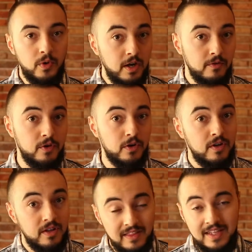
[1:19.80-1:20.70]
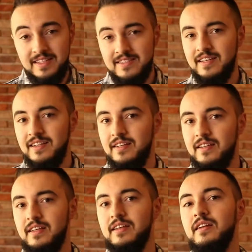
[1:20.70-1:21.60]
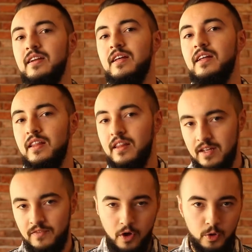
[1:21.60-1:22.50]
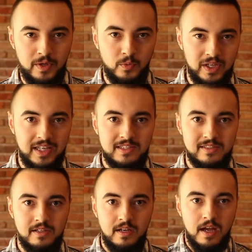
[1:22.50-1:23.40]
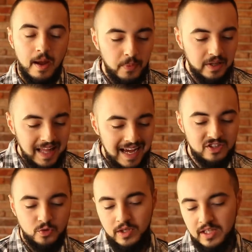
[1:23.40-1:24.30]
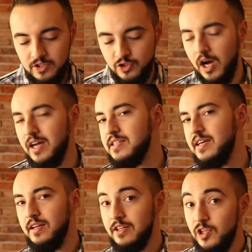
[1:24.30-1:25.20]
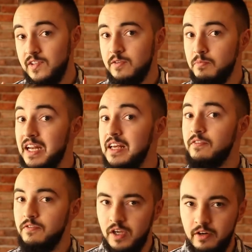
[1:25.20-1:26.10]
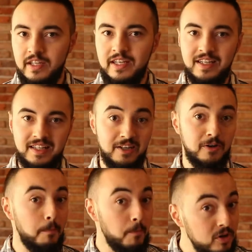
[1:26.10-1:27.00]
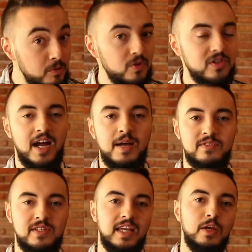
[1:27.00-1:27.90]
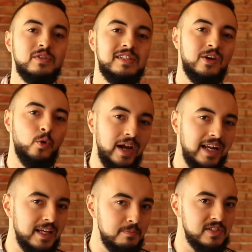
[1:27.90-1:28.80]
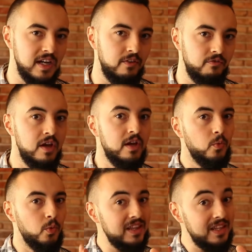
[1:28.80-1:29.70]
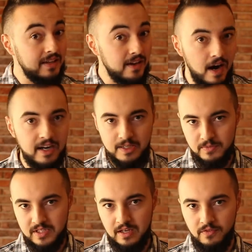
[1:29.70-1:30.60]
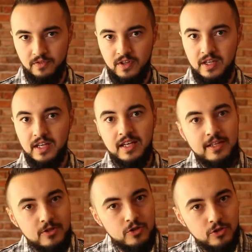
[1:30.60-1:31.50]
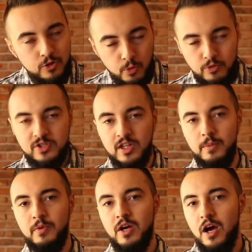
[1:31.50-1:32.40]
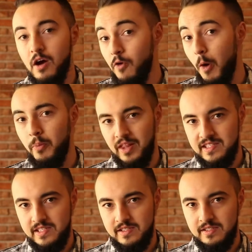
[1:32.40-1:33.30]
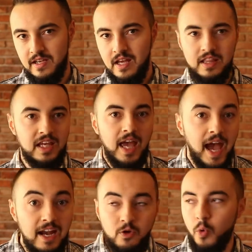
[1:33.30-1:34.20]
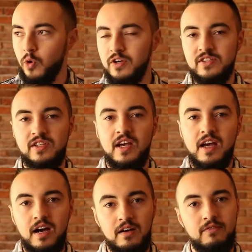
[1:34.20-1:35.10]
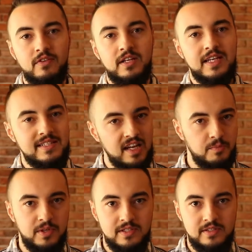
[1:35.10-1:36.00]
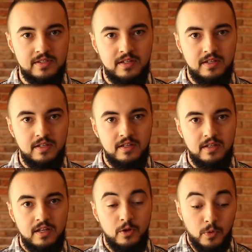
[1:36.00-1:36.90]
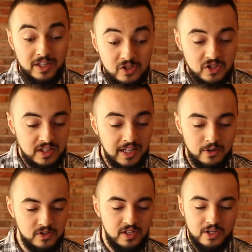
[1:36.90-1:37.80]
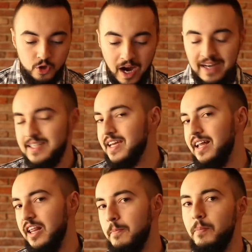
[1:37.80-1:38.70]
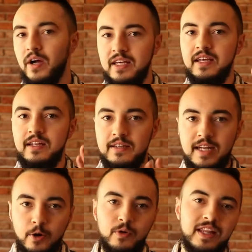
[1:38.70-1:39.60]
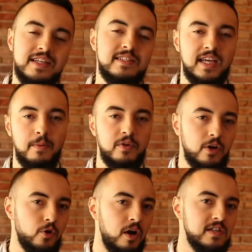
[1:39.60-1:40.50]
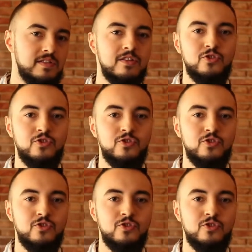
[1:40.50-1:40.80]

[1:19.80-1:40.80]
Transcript: cover these in the following weeks. But last week in John 10, Jesus made it very clear multiple times that he was equating himself with God himself in Jerusalem of all places, the headquarters of his enemies. The religious leaders tried to kill him, but he narrowly escaped across the